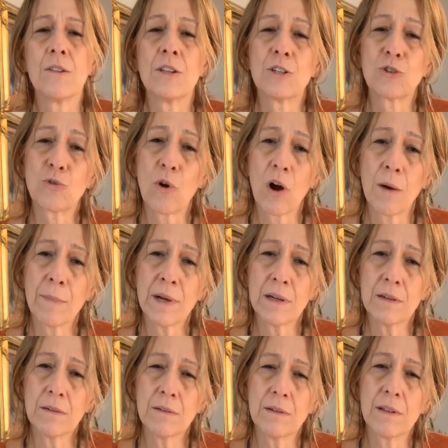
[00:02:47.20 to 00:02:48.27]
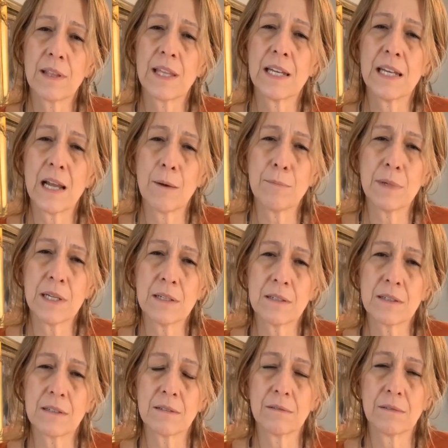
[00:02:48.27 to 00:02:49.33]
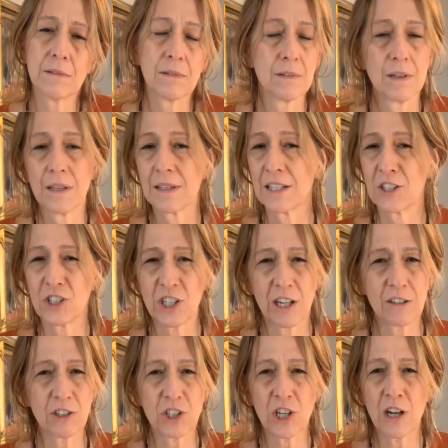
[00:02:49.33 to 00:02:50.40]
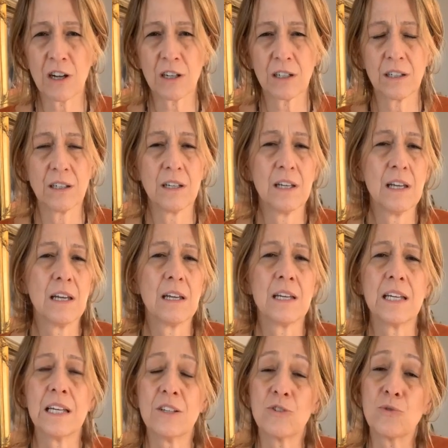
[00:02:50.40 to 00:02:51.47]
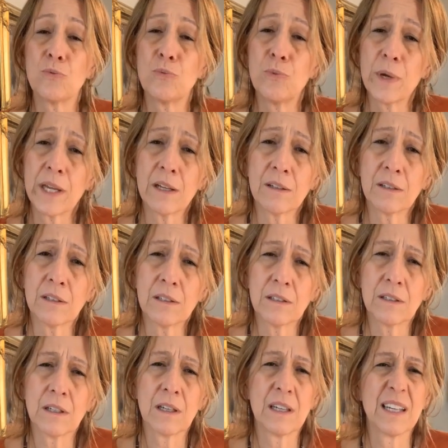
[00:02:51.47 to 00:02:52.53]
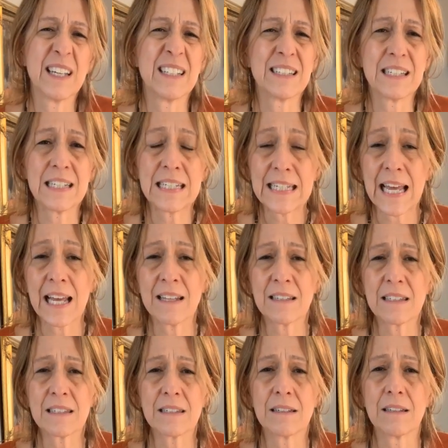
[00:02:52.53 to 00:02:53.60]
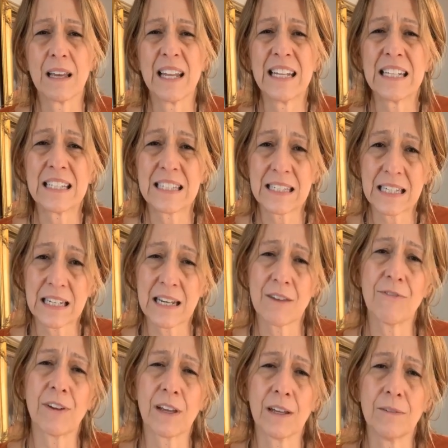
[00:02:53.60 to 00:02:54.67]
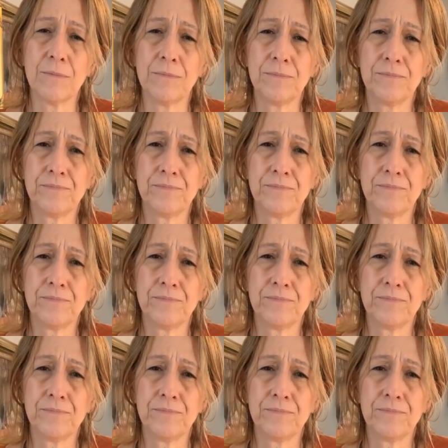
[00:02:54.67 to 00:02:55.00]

The trauma, the numbness, the shell shock is real, it's intense, and it's significant.